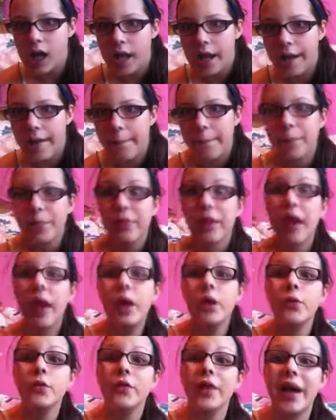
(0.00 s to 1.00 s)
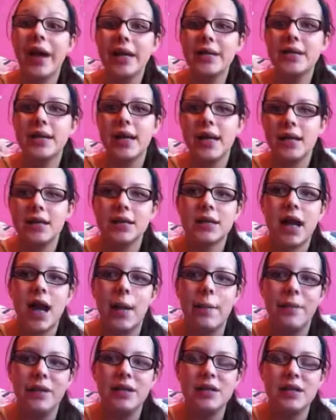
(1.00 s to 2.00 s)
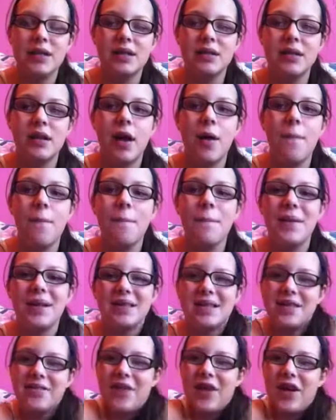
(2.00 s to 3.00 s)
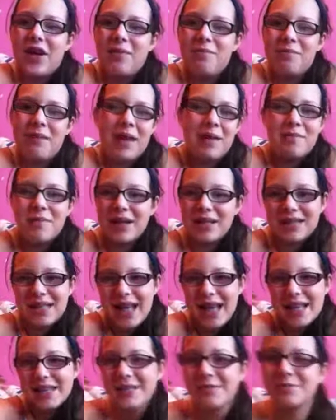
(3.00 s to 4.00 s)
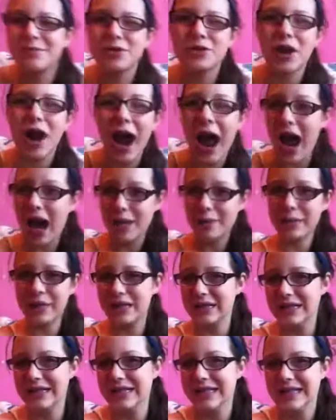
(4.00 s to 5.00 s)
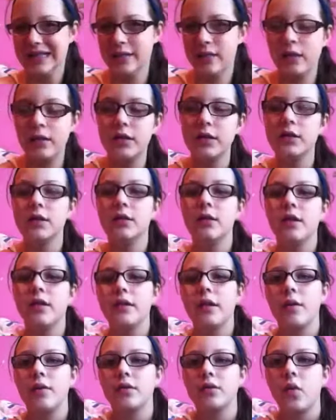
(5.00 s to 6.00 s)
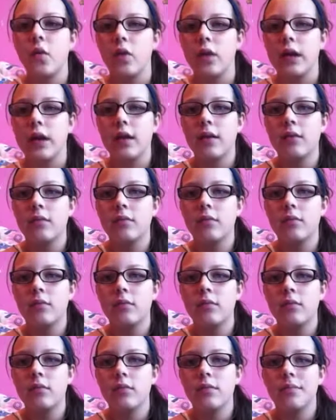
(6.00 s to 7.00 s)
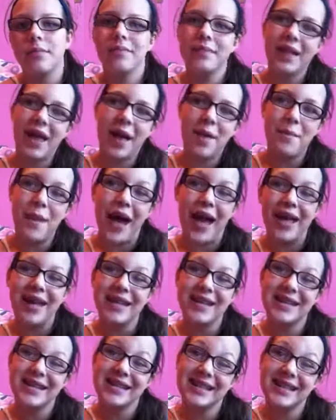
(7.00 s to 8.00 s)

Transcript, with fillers: Yeah. And rate and comment and best of all, make my day and subscribe. That was corny. Bye.